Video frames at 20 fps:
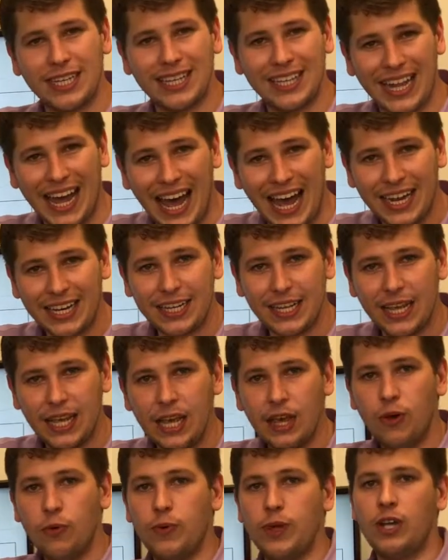a lot.
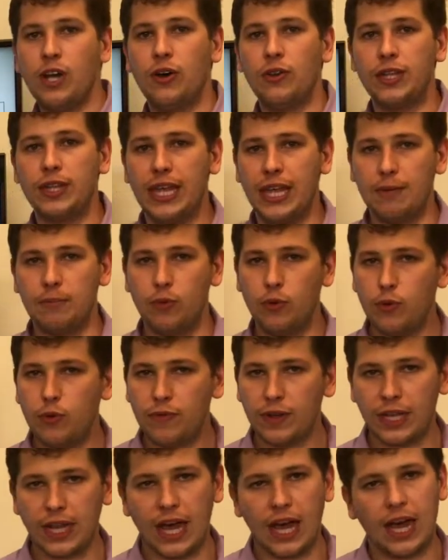We know that they move
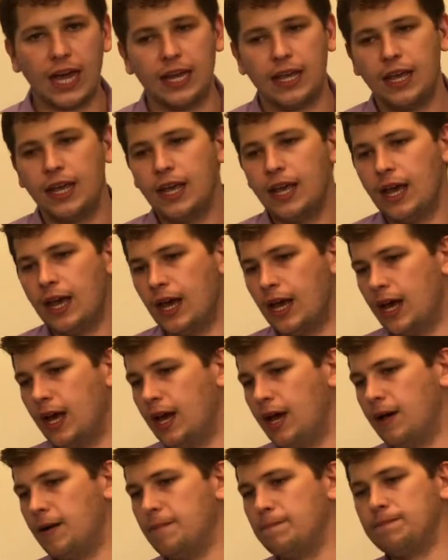a lot.
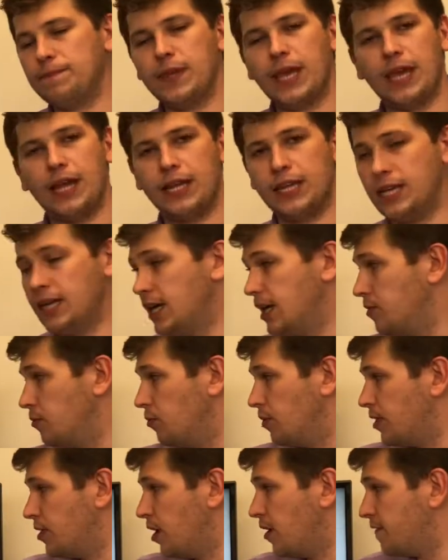And again,
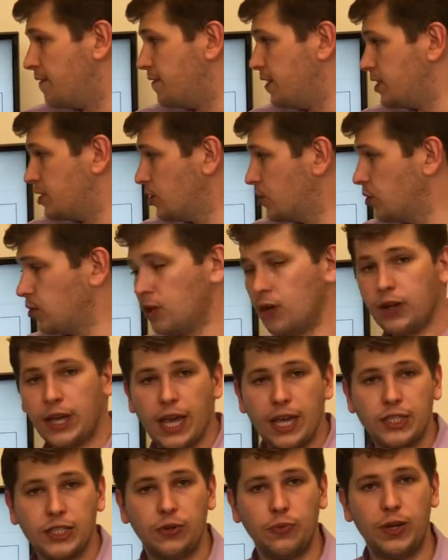with our physical
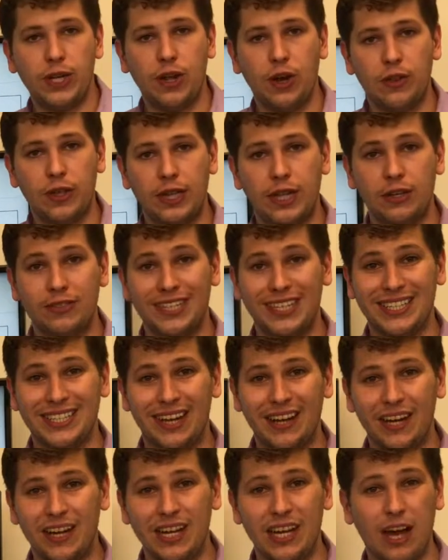location, we know that there's a
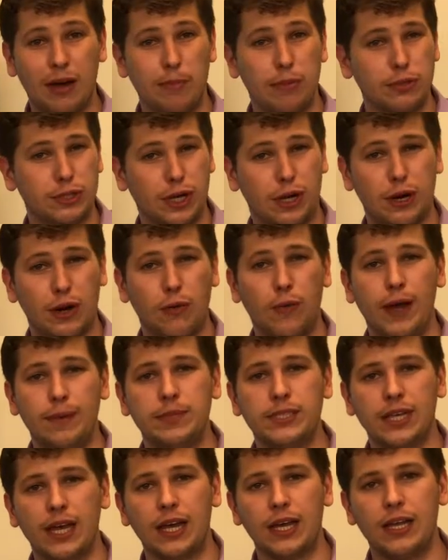ton of numbers on our
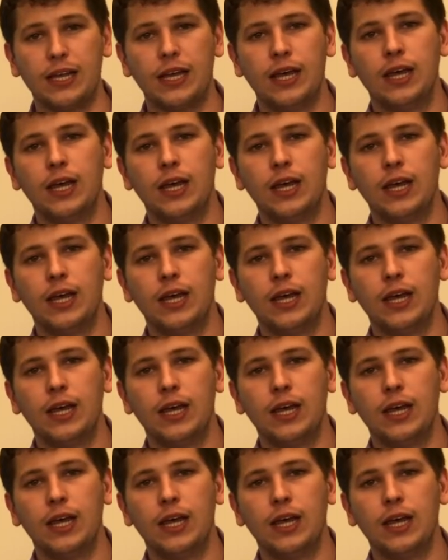website.